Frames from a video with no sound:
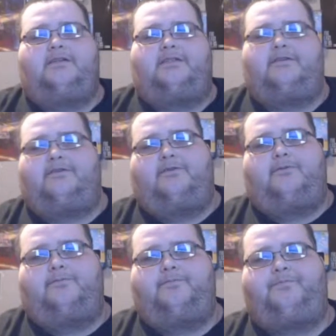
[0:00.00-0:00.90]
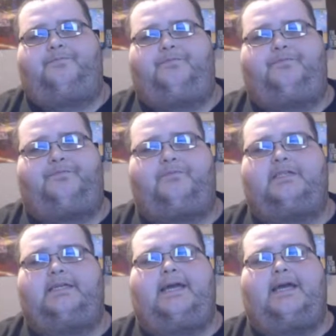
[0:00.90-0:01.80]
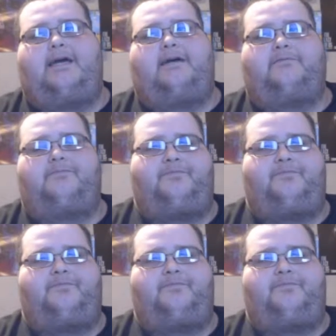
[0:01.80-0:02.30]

So, yeah.